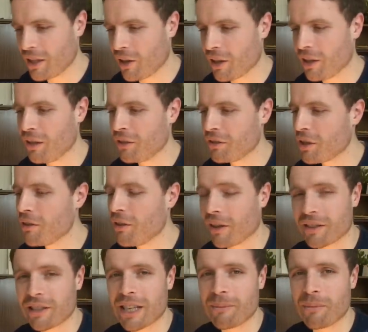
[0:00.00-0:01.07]
I do
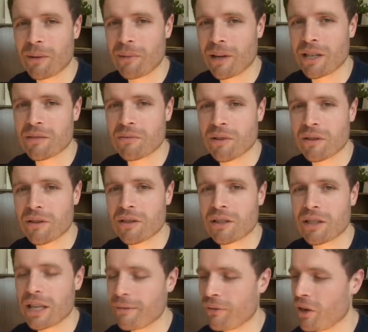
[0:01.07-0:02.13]
like to get my money's
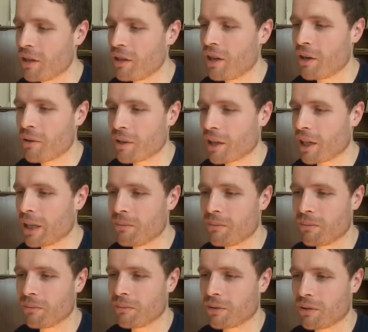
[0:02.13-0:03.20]
worth. If I know a
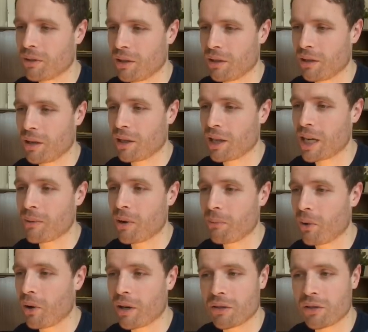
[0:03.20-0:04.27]
game I
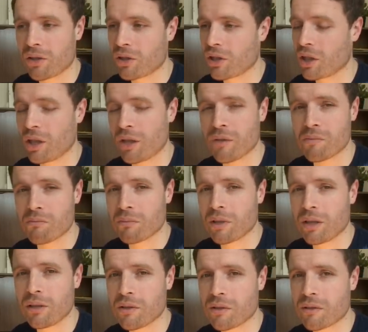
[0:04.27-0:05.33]
buy is just going to
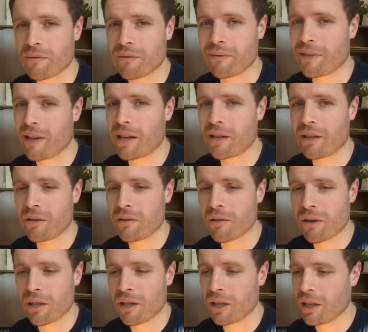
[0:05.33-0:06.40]
lose value
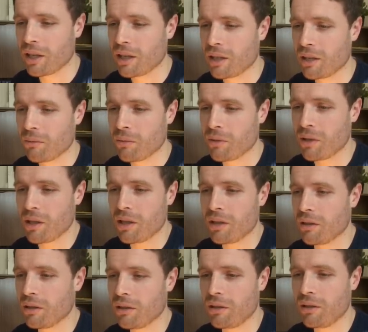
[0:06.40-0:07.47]

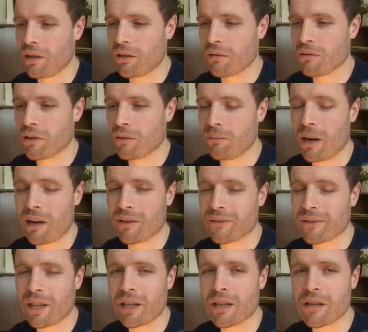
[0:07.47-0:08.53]
within a matter
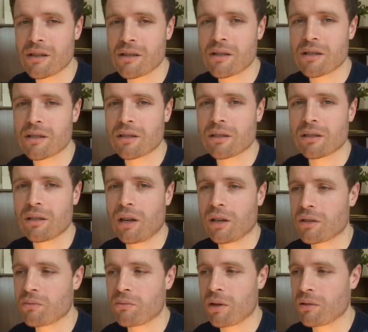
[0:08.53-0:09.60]
of days,
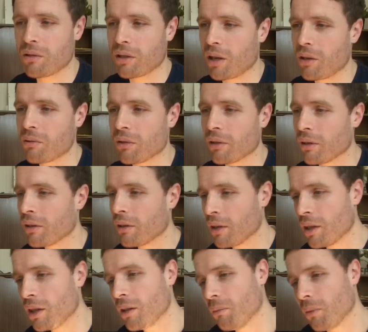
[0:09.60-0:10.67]
I just won't go there.
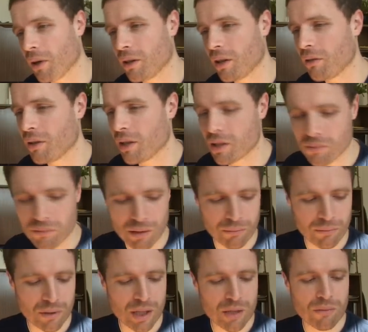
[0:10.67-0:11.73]
But I know this
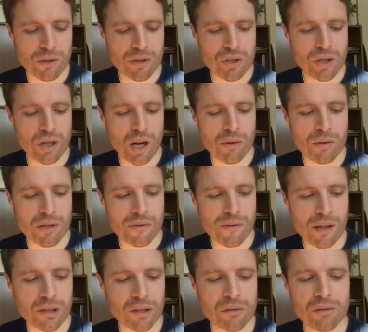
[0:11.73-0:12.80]
one should hold its
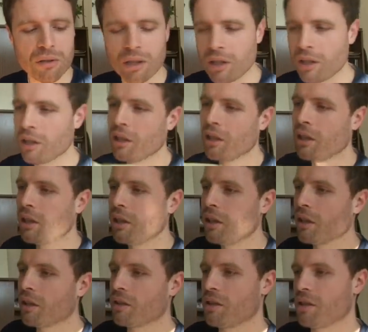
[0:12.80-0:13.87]
value
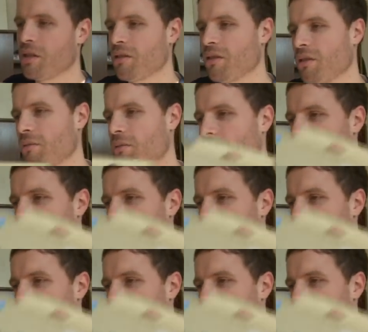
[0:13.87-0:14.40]
because it's